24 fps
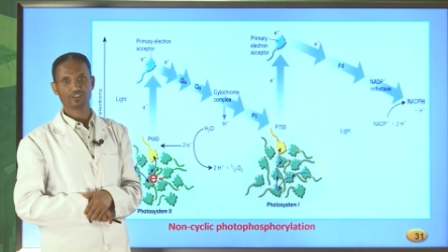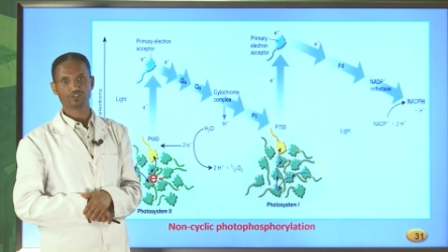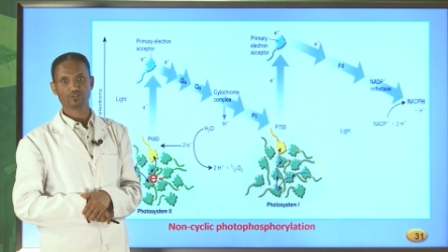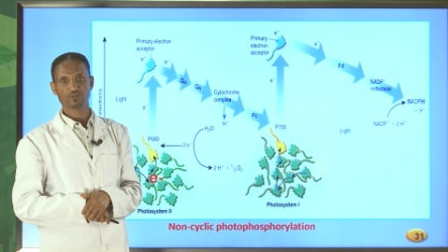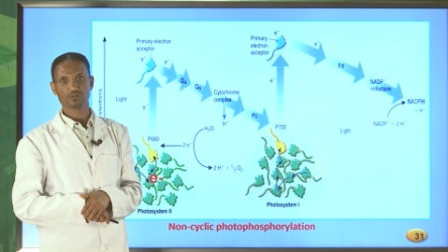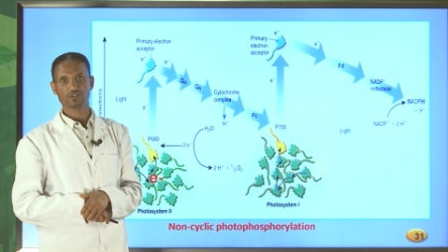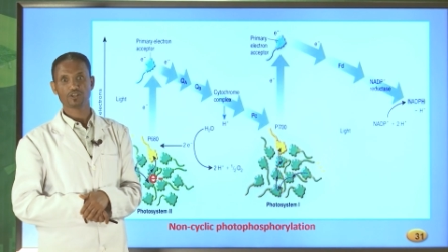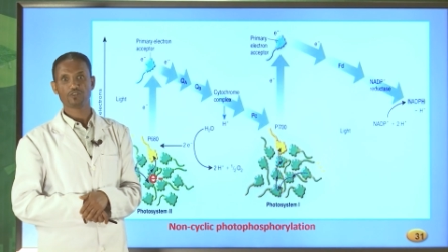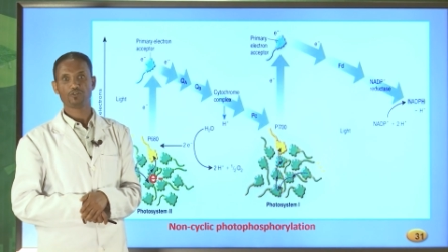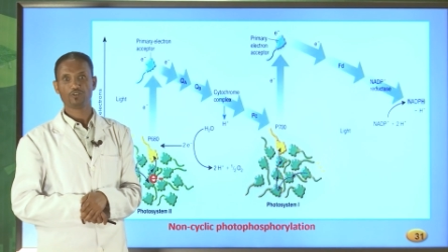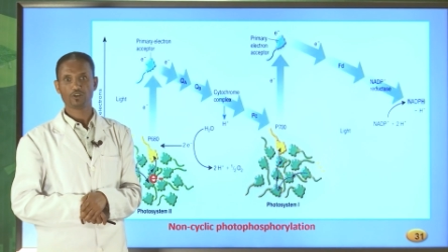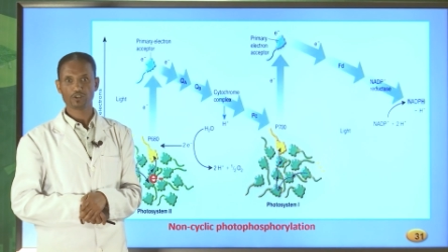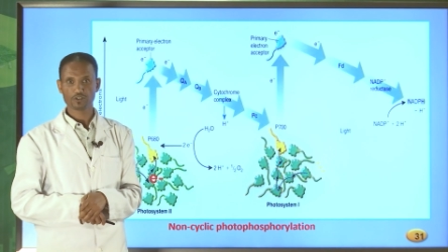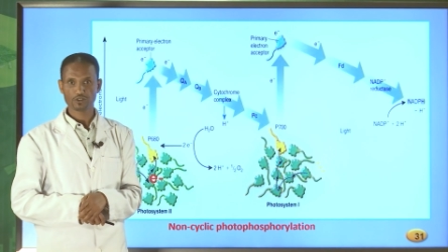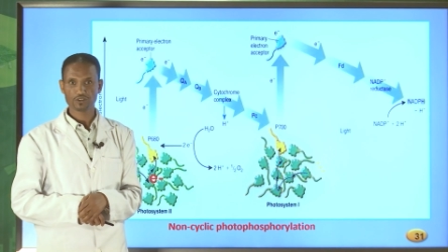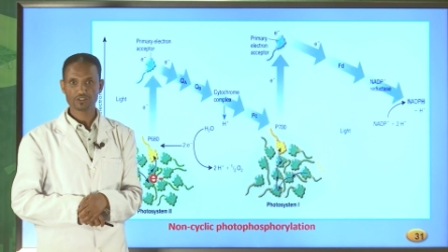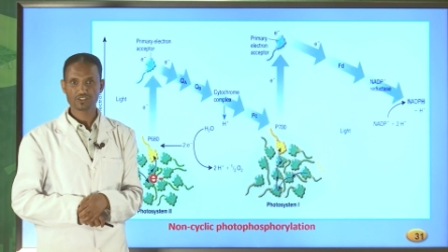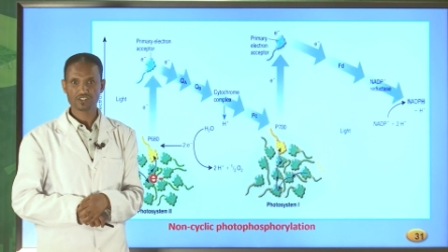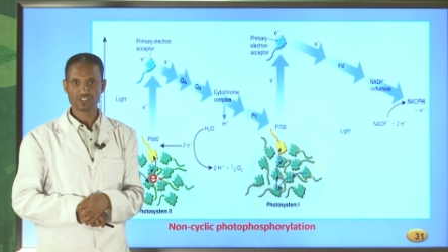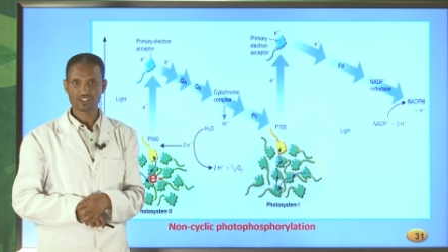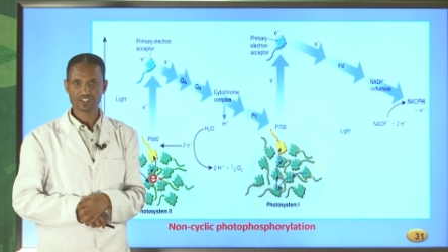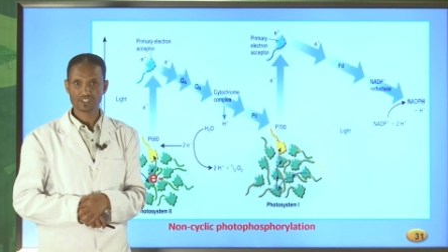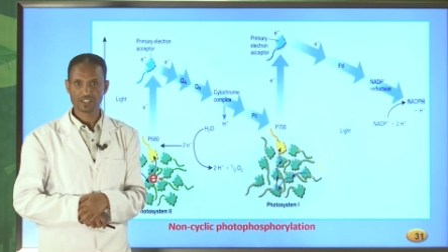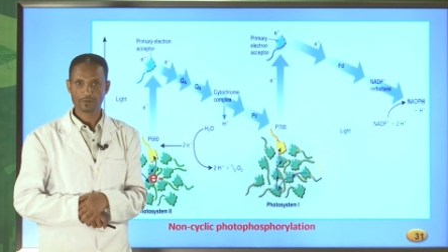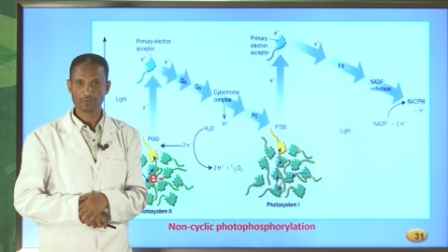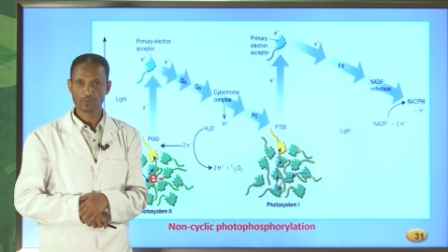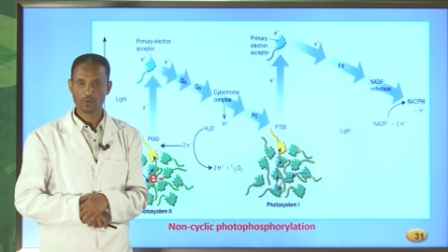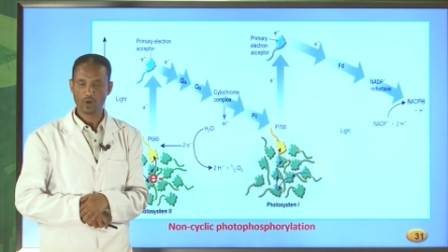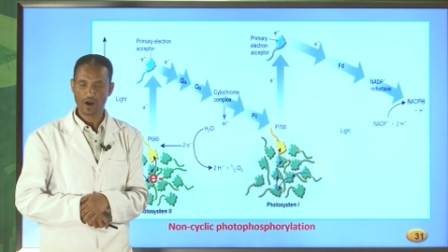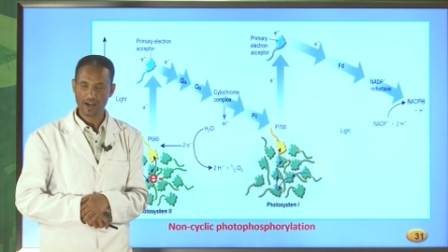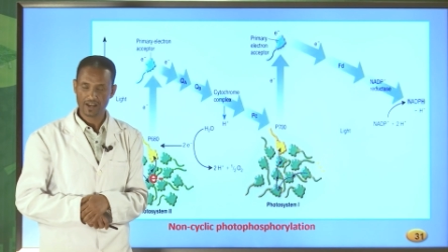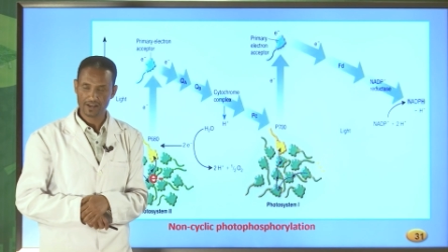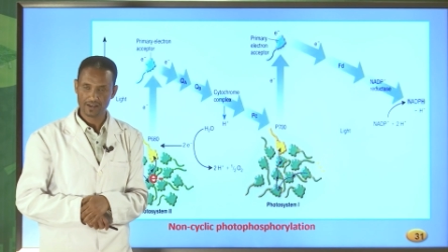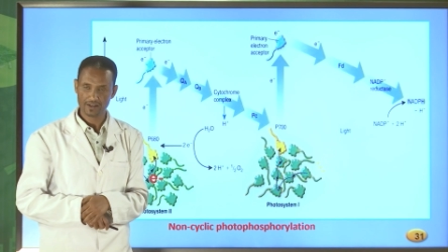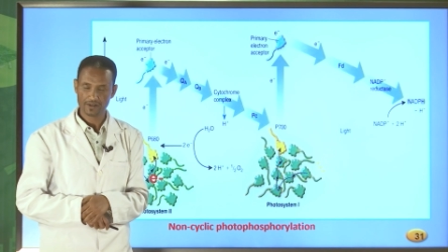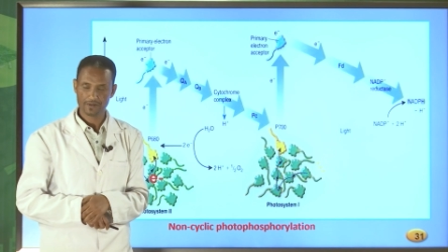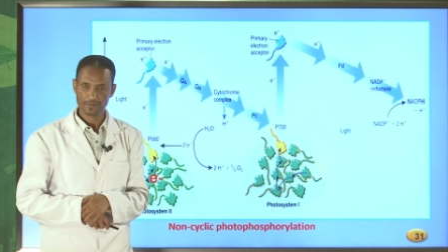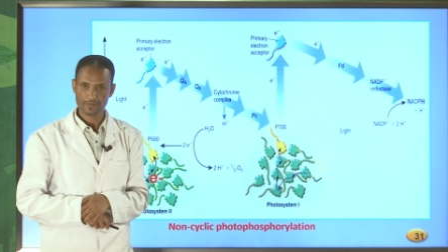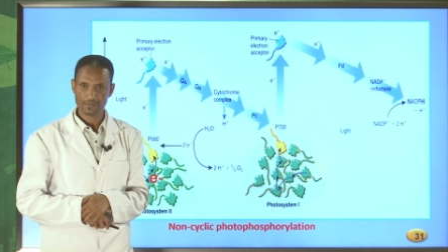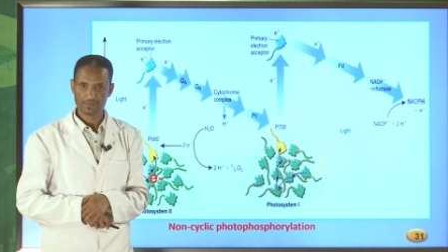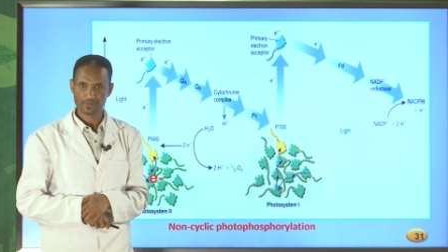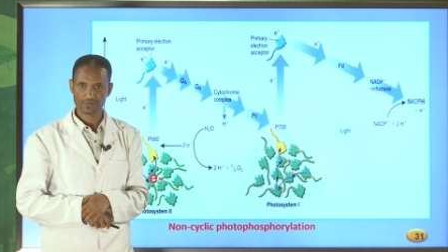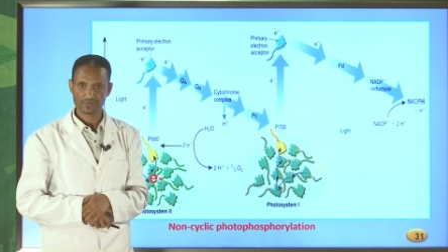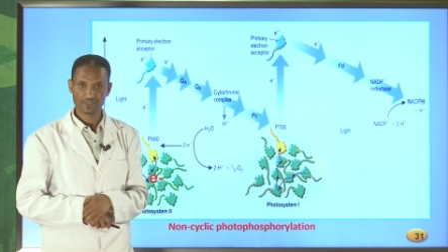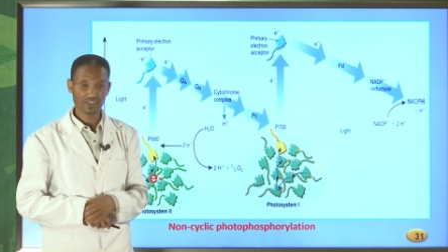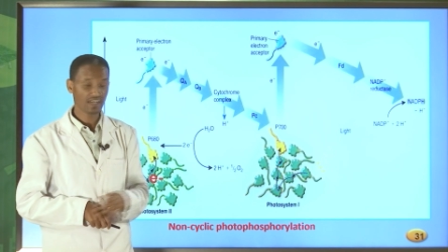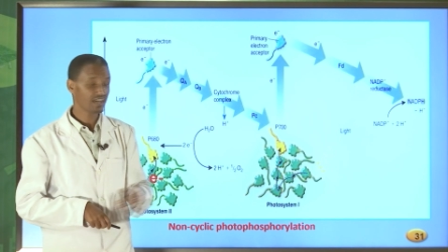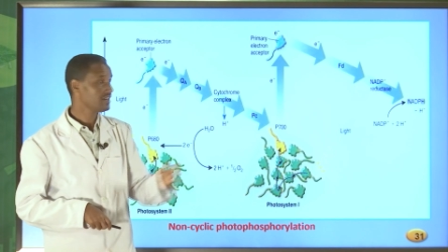into the photosystem 1.
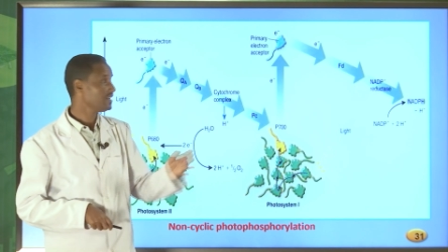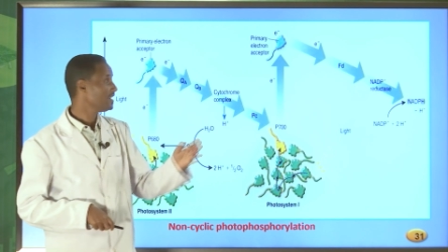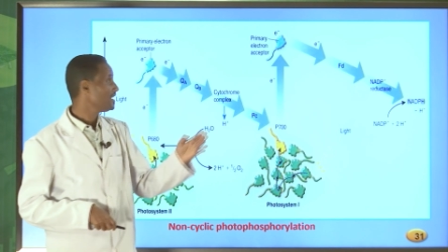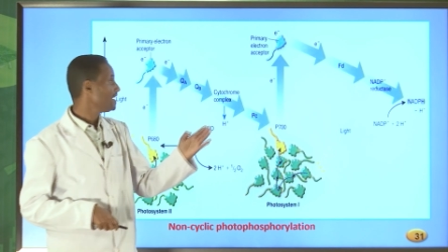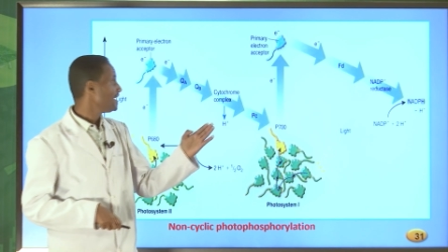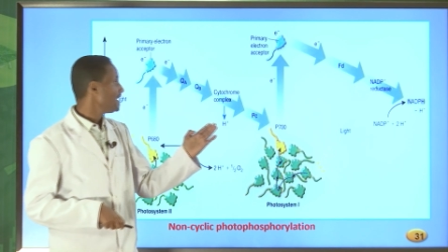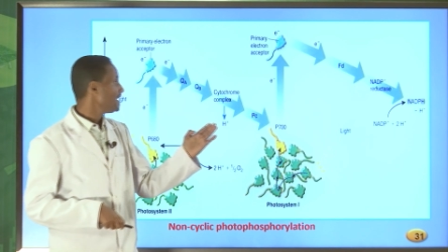Then